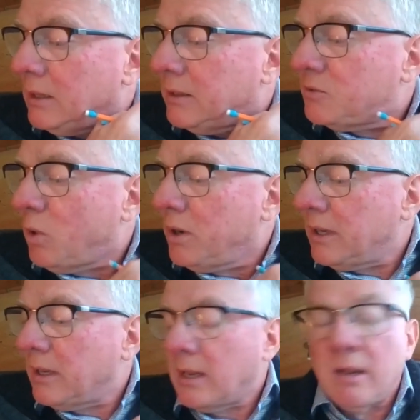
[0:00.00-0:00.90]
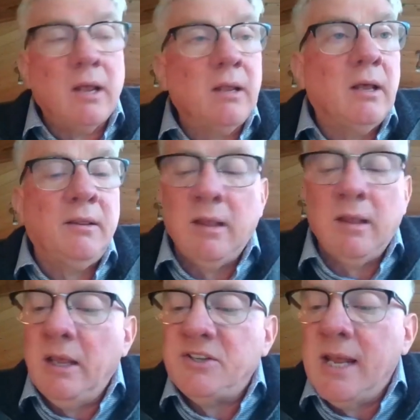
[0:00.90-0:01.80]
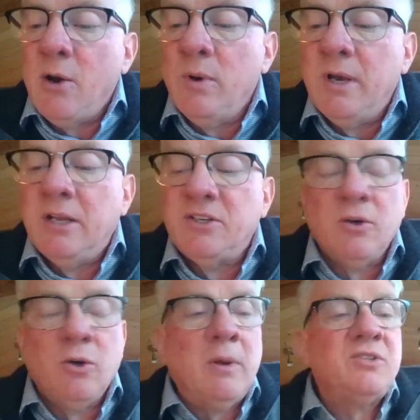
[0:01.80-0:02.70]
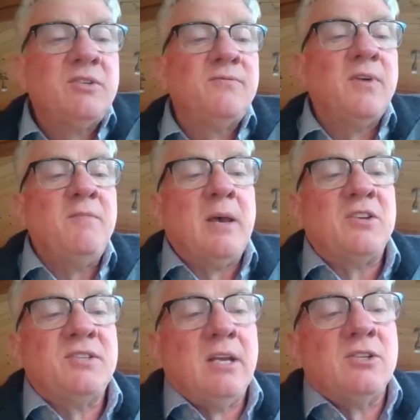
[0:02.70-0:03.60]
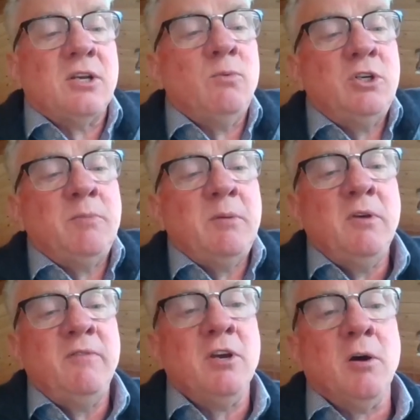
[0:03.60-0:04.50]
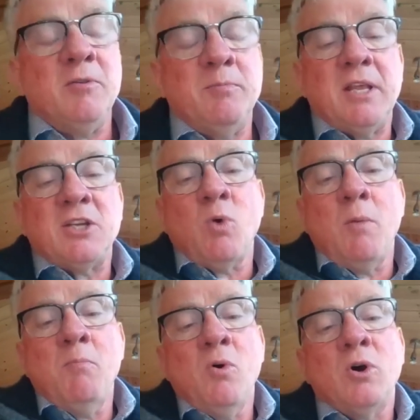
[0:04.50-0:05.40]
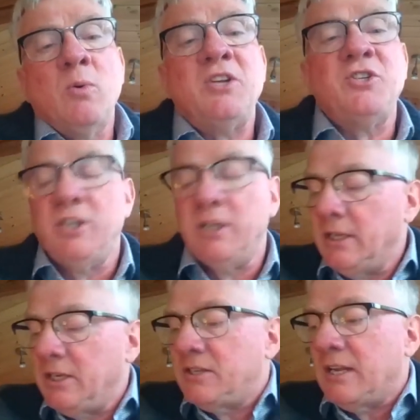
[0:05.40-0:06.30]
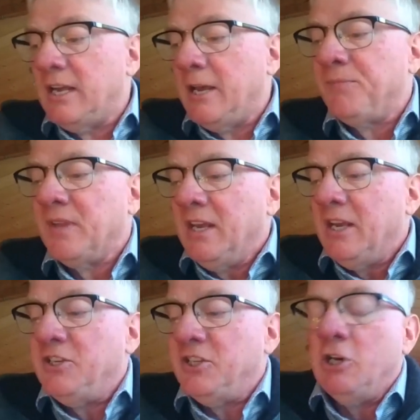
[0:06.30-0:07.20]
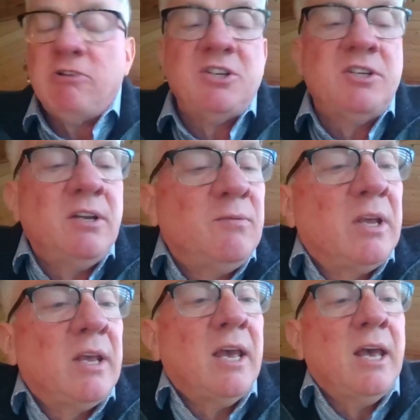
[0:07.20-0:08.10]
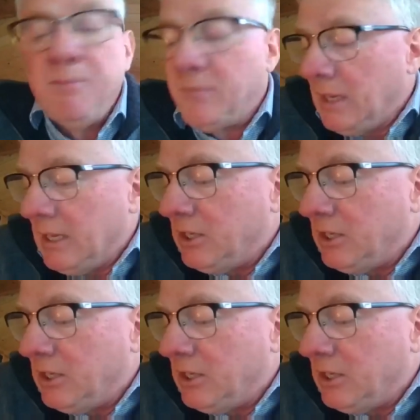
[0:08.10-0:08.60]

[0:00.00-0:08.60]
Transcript: there's one. It's now almost five past ten, so we should be moving on. But there's one more question that um, is interesting um,